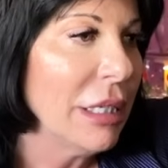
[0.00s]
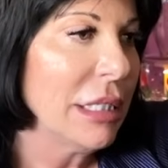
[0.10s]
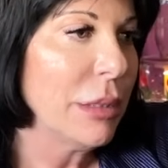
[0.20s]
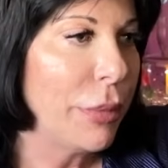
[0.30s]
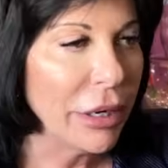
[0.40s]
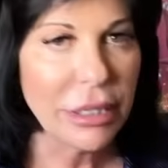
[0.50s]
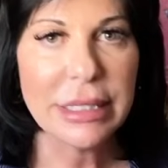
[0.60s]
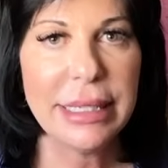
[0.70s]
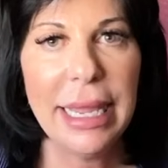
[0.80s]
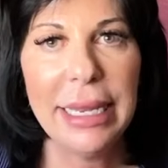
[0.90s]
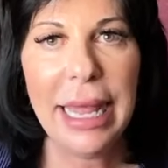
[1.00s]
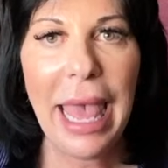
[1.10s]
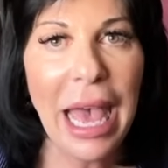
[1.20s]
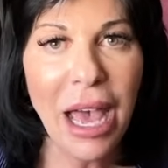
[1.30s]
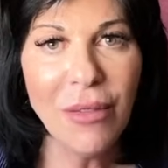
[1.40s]
Spirit is saying,
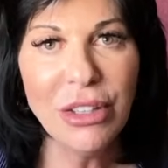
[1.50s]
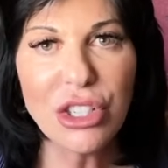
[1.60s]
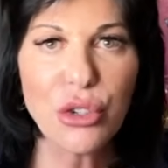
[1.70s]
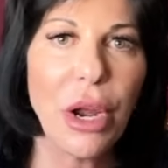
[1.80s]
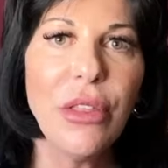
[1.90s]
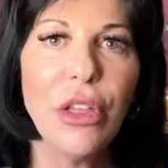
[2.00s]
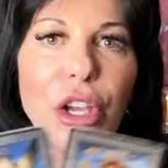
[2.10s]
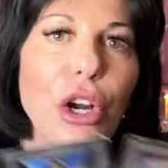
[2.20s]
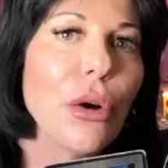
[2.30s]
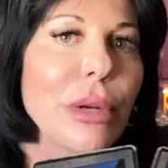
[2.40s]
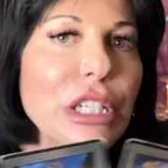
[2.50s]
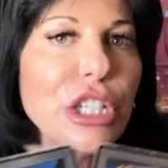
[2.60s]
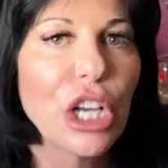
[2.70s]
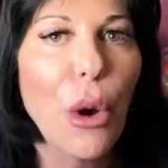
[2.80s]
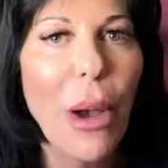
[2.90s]
have the strength and courage
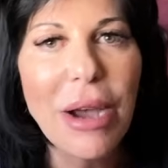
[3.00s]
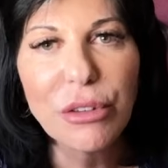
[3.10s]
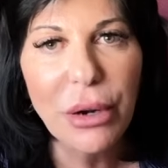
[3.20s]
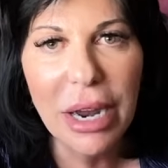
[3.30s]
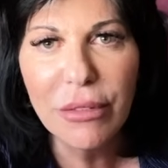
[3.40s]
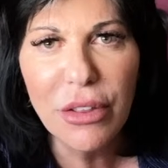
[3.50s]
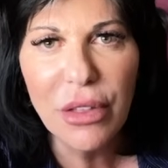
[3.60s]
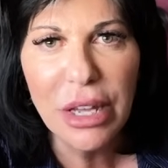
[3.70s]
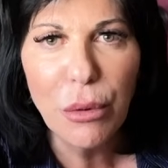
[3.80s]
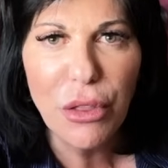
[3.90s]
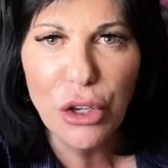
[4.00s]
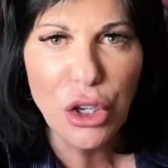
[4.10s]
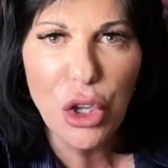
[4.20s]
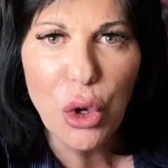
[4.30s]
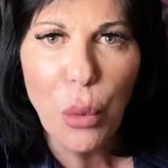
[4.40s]
to go after everything with a
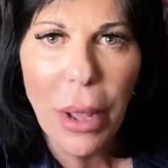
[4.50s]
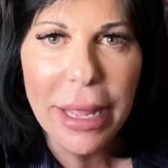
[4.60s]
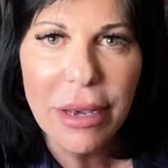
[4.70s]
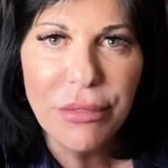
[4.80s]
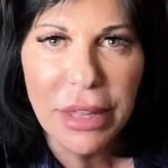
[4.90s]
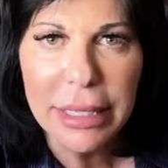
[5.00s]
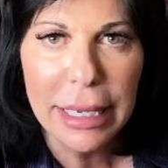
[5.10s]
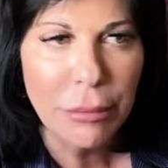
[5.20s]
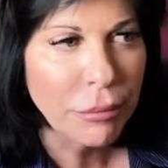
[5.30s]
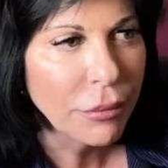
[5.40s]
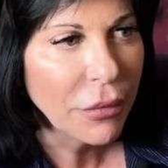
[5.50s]
new way of thinking.